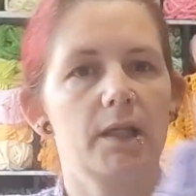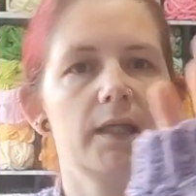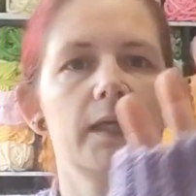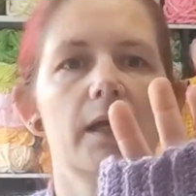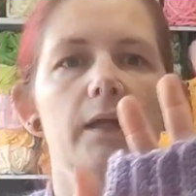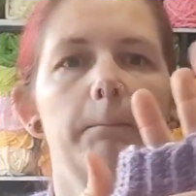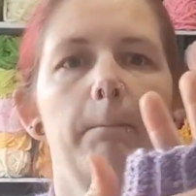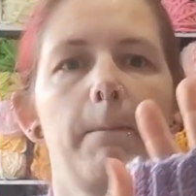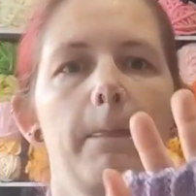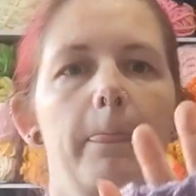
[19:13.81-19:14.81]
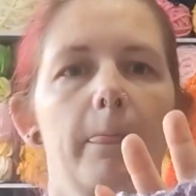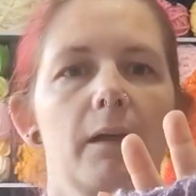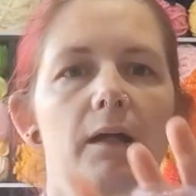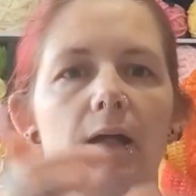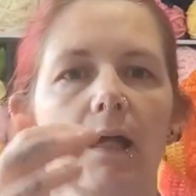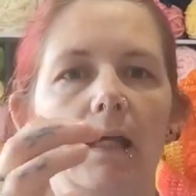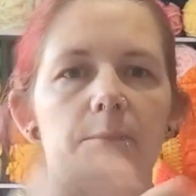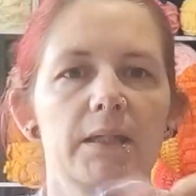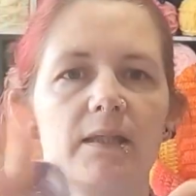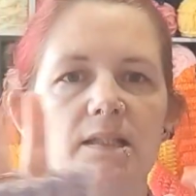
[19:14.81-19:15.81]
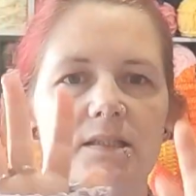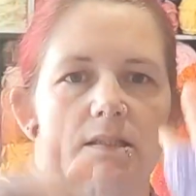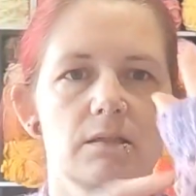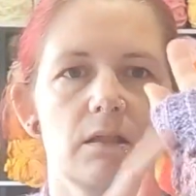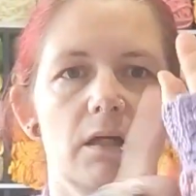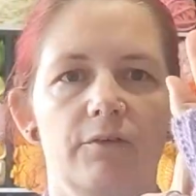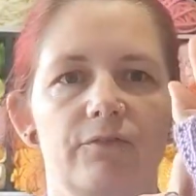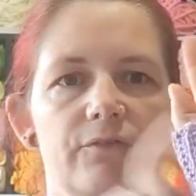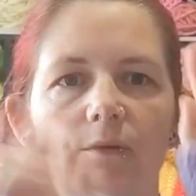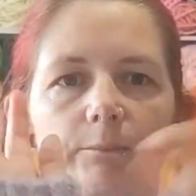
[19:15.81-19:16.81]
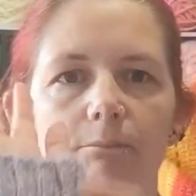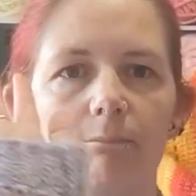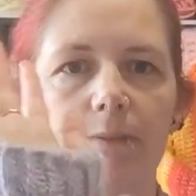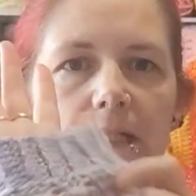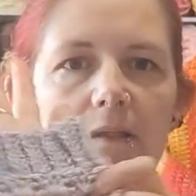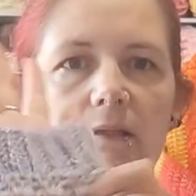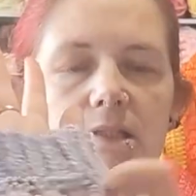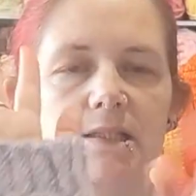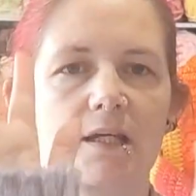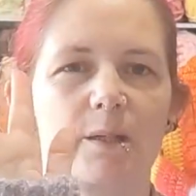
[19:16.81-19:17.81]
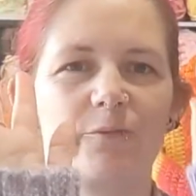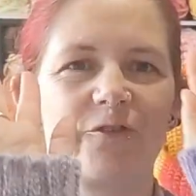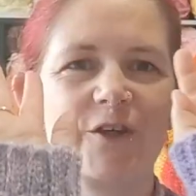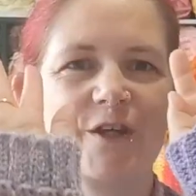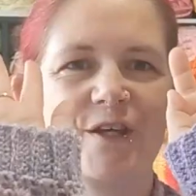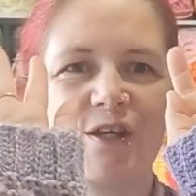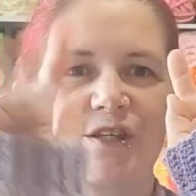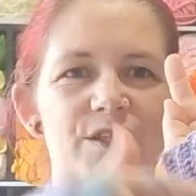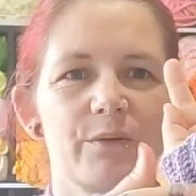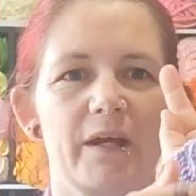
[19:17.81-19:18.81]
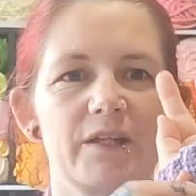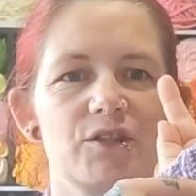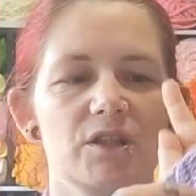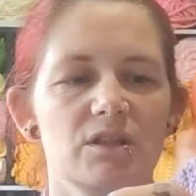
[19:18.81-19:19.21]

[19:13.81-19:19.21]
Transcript: Here I made this cuff bigger than this cuff, so I